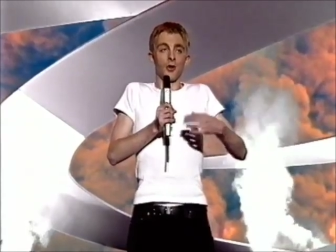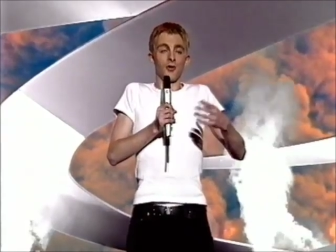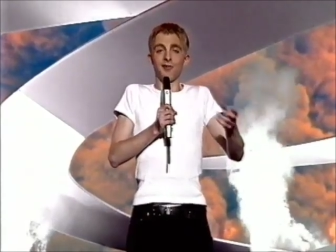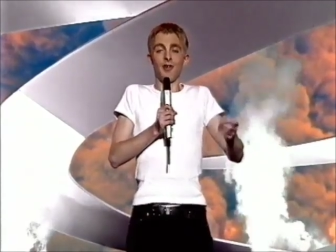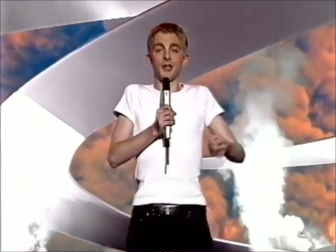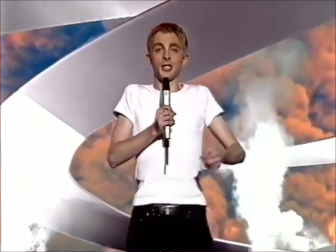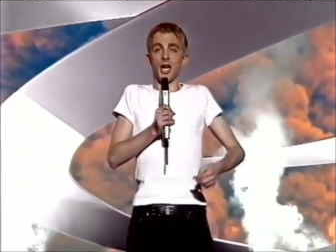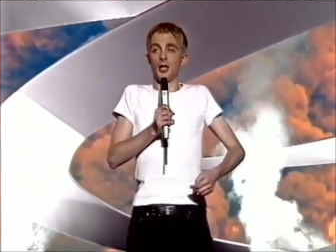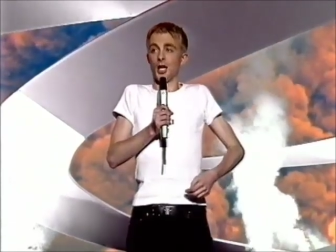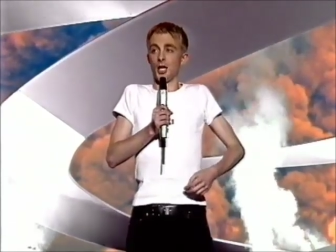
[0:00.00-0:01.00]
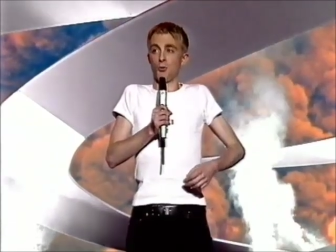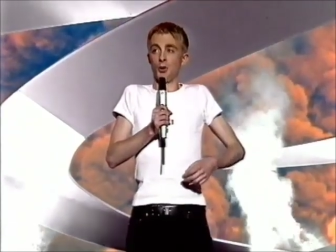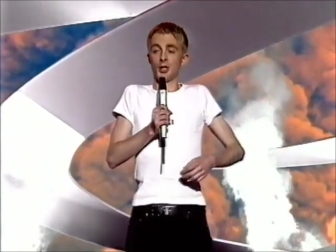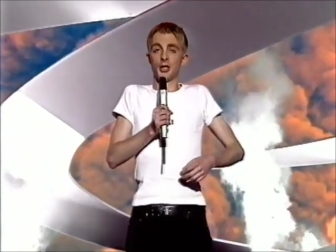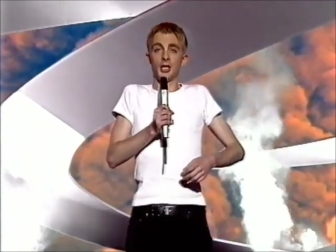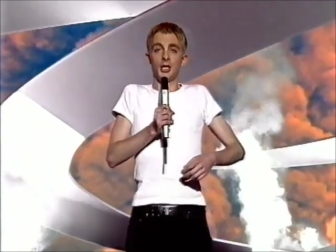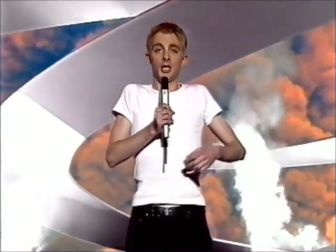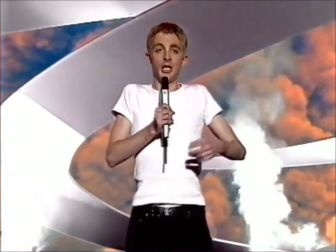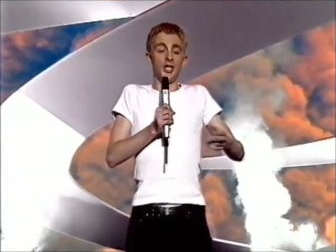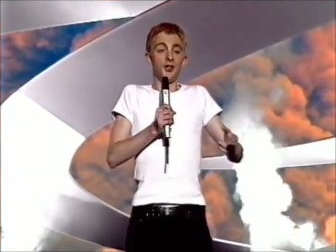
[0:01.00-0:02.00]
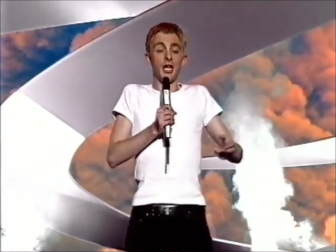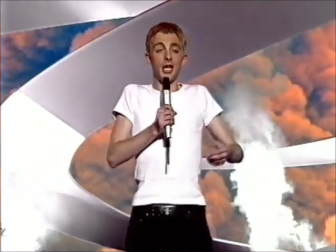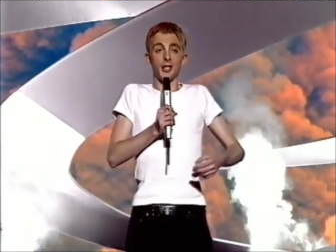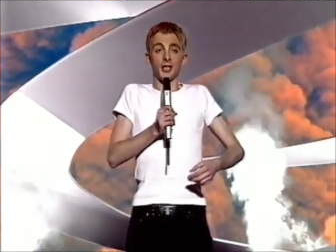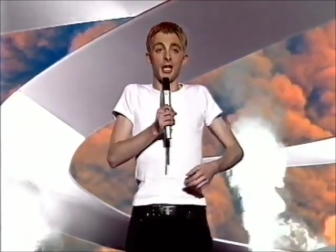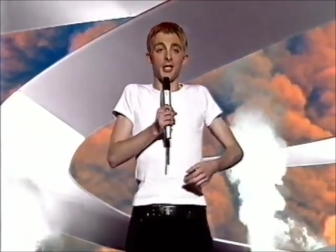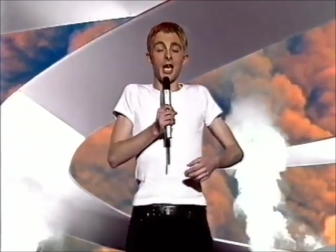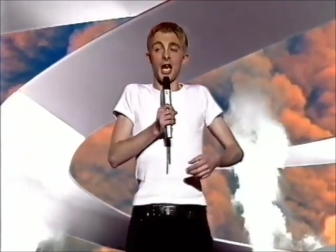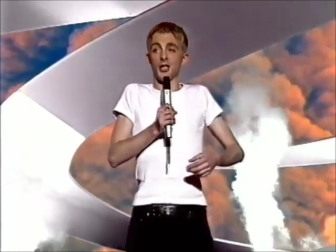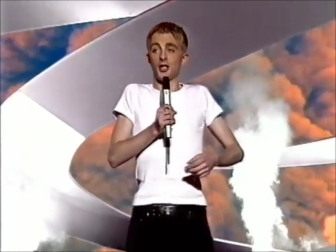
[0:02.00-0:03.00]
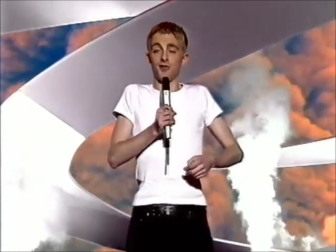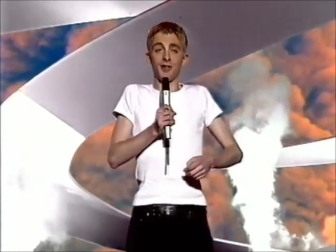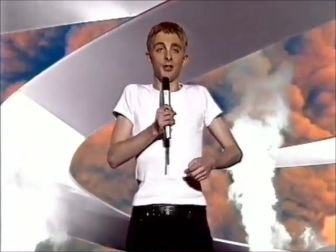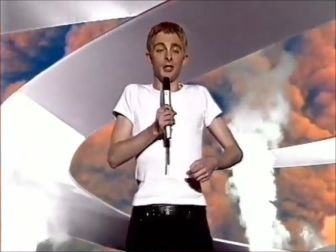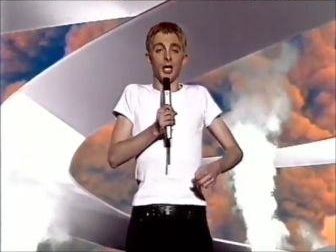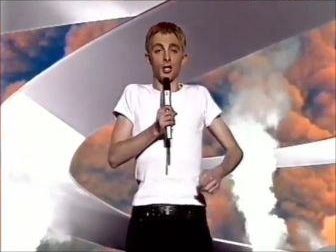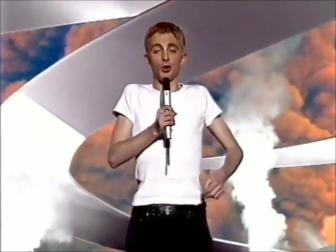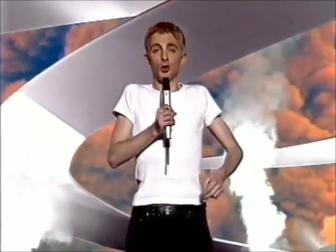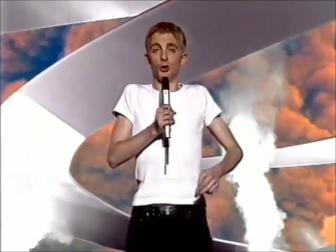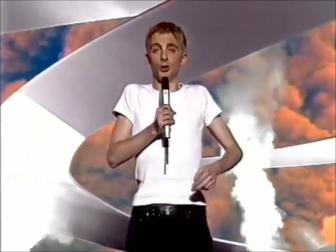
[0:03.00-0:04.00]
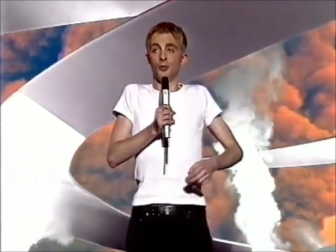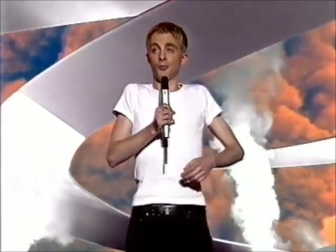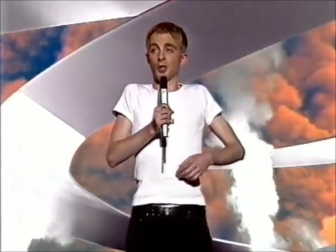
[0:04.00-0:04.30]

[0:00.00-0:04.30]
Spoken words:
Forever saying that, he was. In the end, I said, Dad, there isn't a next door.